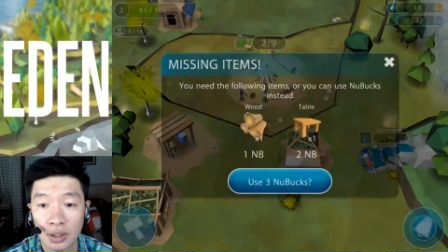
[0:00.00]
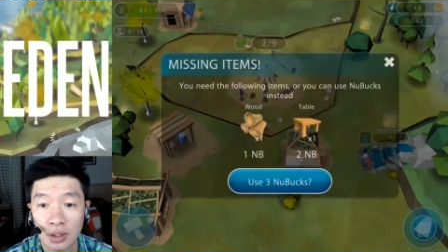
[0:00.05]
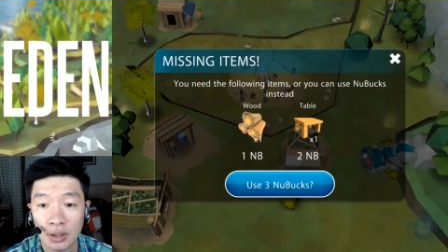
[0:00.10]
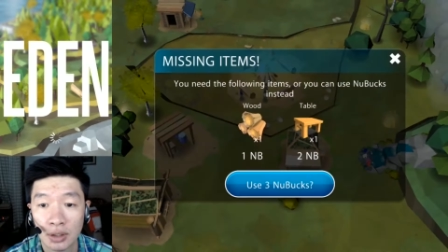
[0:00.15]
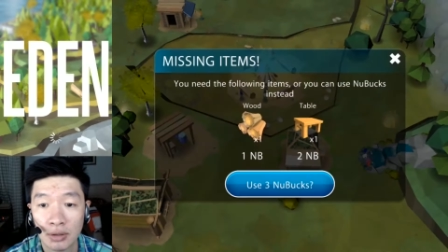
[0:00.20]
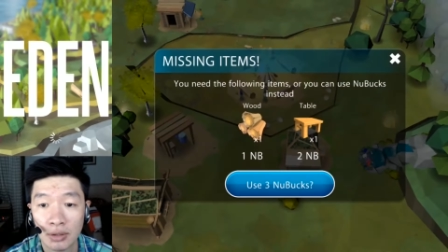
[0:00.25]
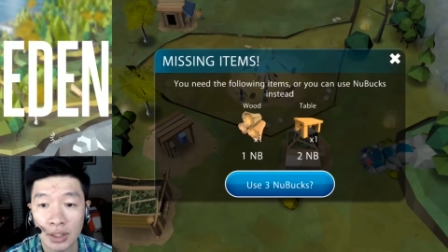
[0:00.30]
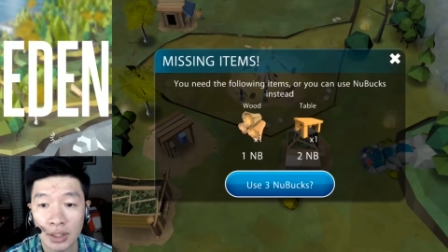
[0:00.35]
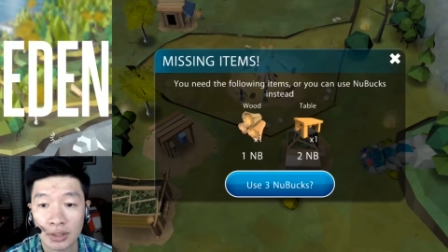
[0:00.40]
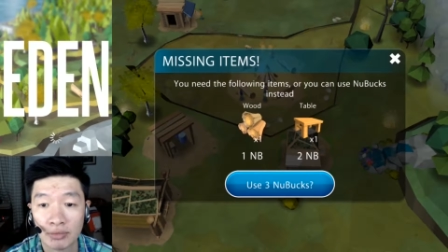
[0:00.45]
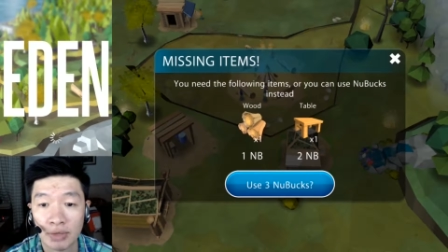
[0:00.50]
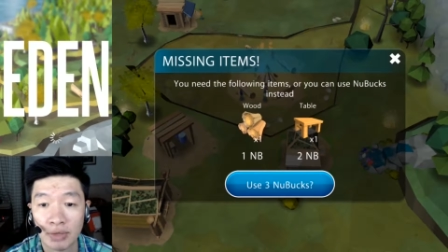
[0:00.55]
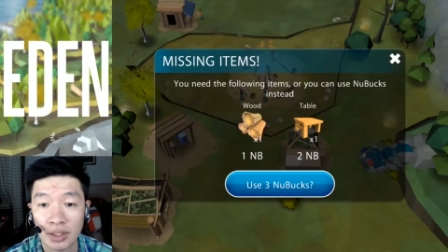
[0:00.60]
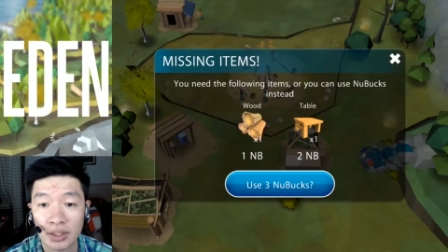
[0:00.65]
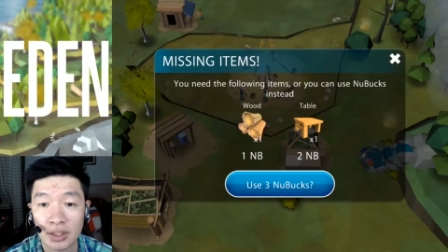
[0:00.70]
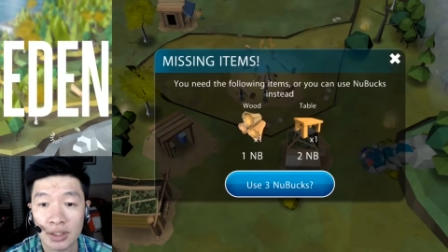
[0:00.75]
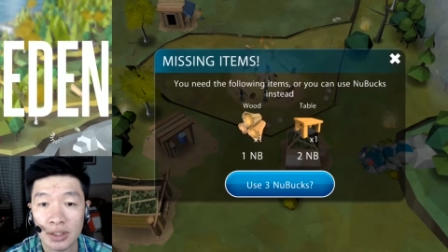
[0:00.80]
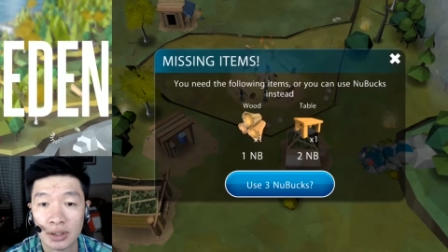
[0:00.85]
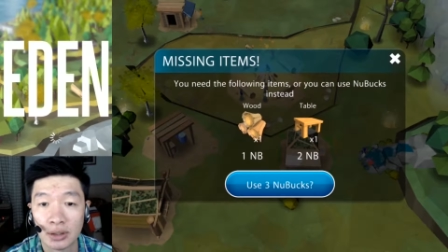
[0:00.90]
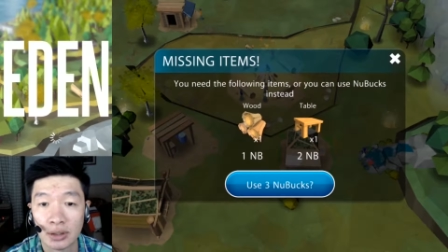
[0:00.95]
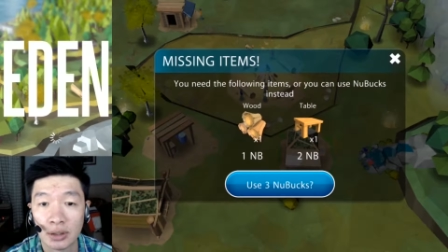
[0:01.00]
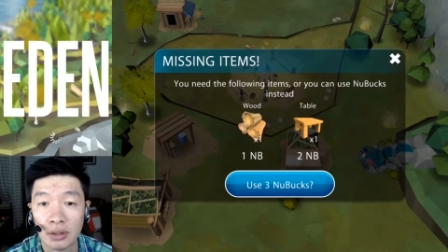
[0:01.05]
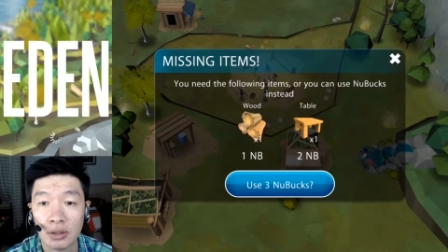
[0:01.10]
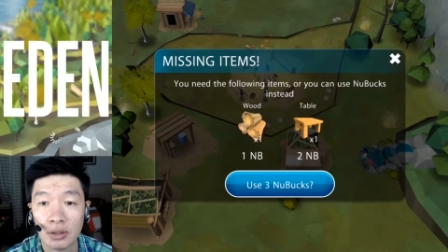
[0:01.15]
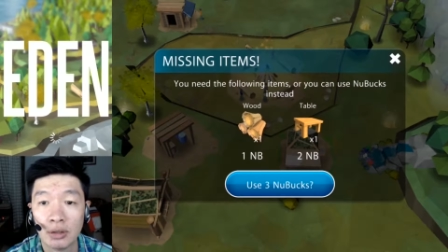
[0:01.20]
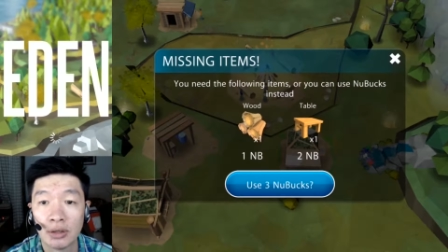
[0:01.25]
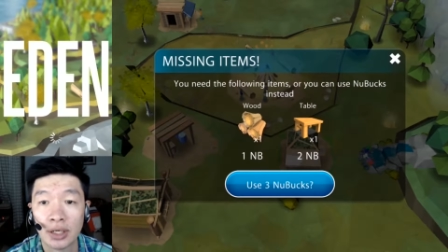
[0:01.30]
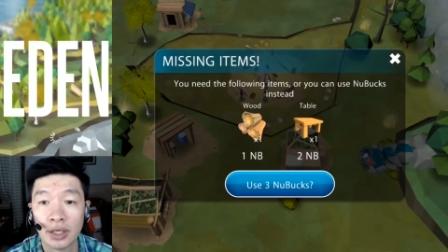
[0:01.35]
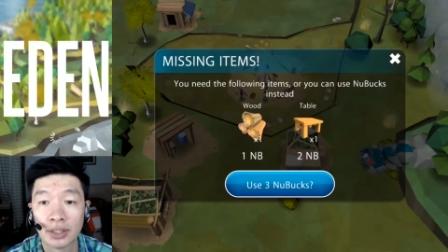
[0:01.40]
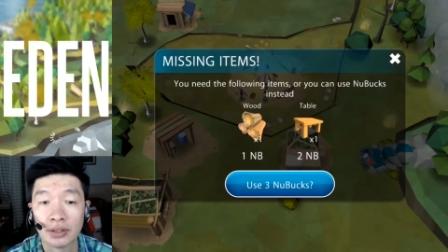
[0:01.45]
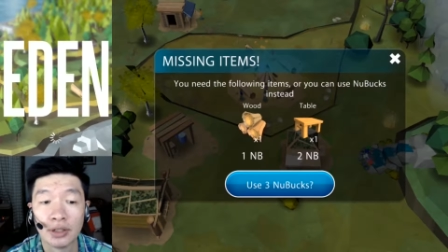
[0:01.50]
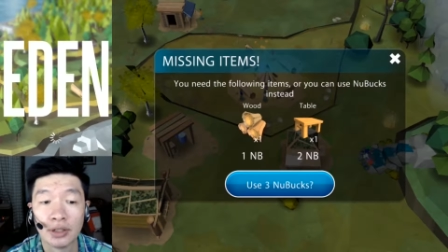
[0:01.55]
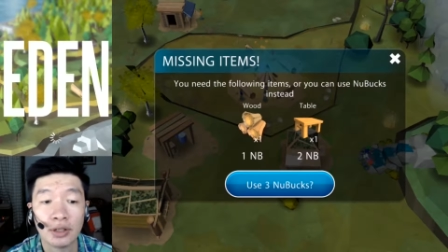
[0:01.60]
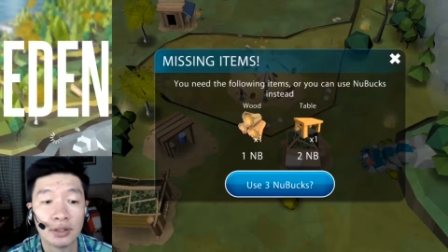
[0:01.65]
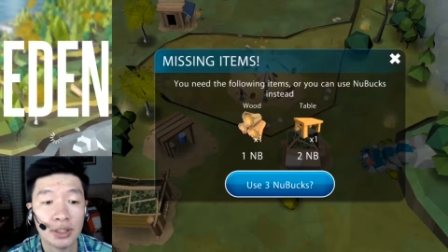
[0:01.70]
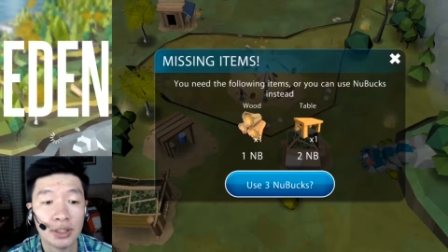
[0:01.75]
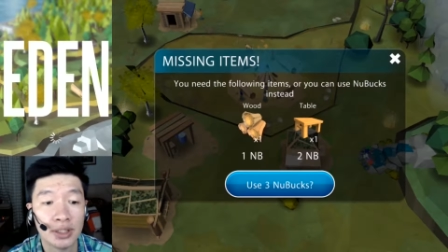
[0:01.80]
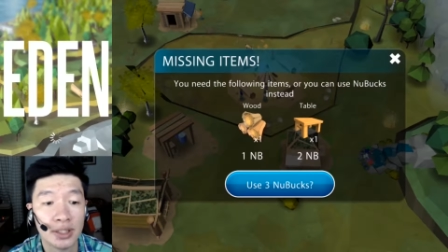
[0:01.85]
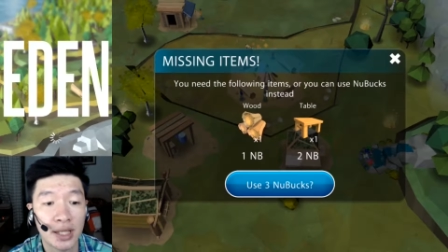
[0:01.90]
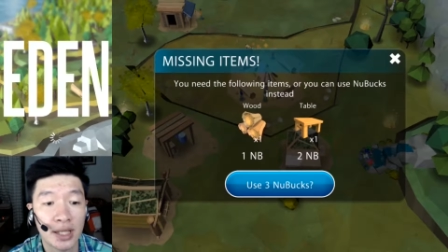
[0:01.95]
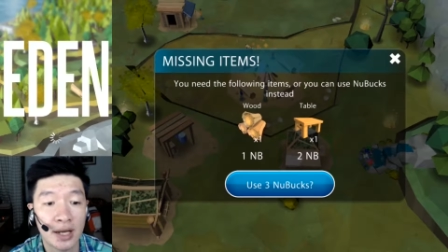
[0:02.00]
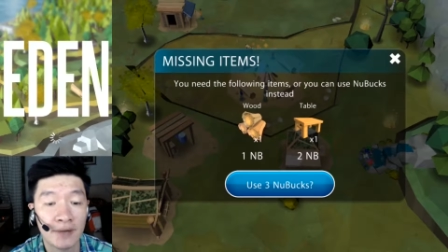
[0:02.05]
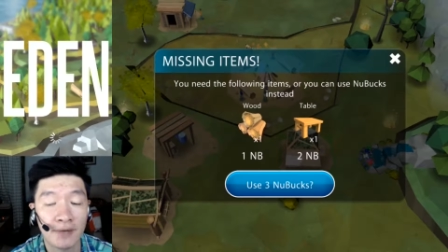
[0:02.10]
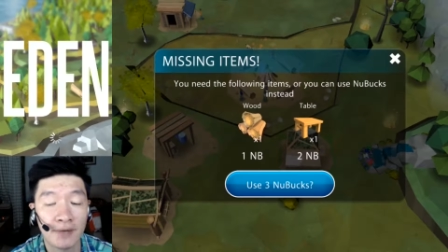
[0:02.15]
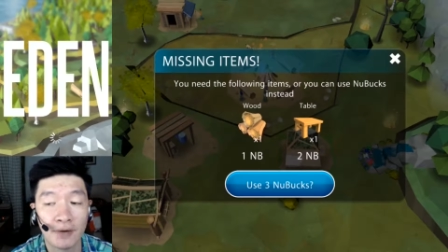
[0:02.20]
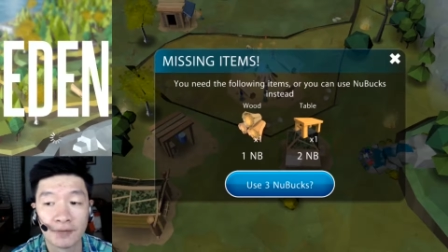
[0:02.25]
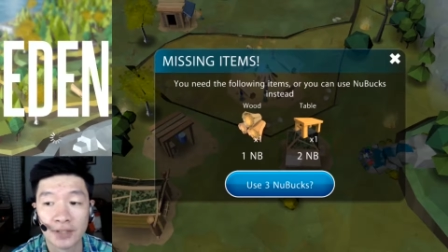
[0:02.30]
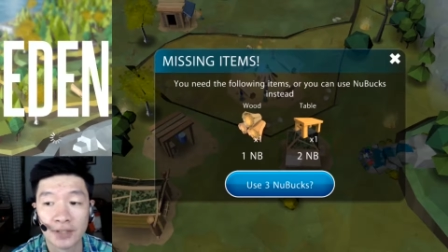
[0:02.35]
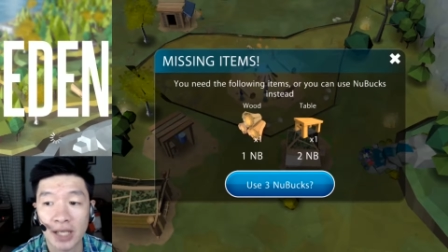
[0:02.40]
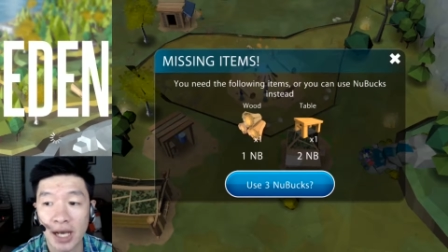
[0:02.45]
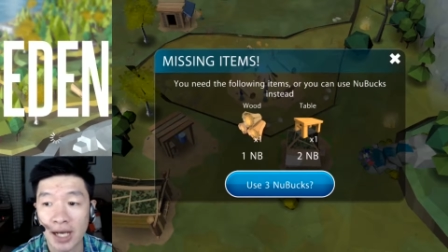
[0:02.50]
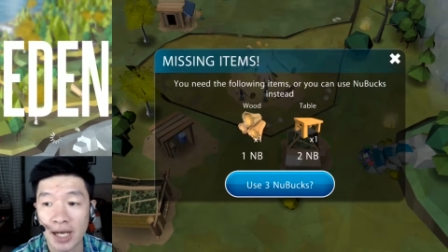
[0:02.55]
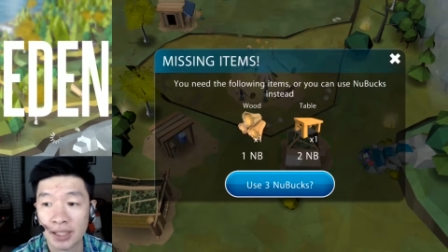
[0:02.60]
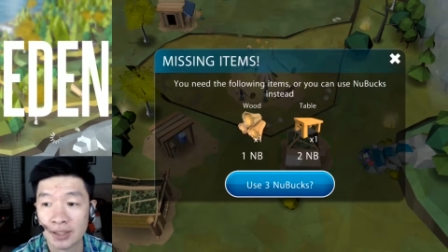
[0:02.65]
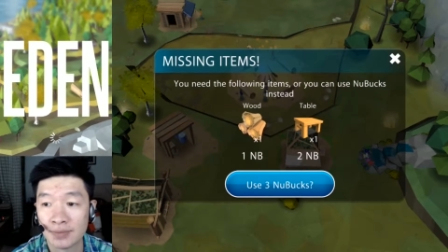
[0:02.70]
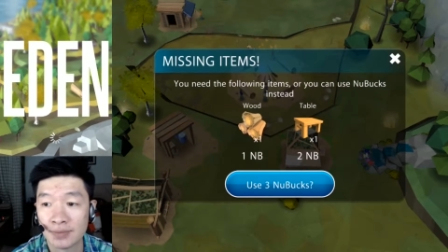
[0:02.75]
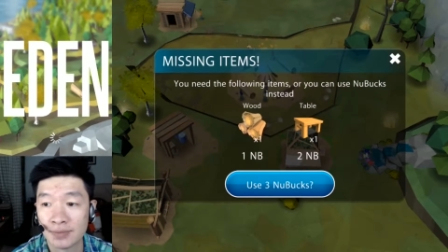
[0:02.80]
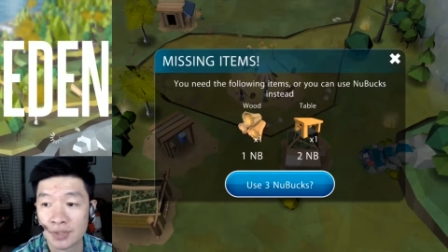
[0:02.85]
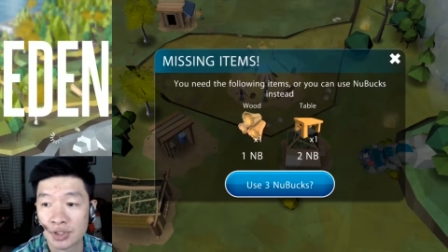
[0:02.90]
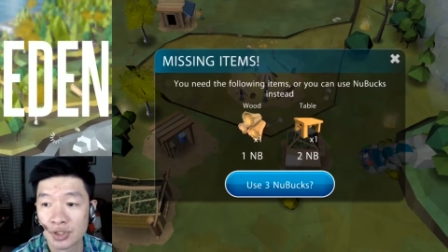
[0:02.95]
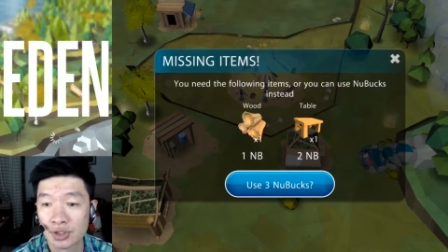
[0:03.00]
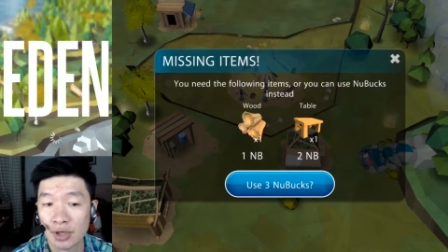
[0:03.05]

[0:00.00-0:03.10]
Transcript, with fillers: Alright, right here. Alright, not enough of the items,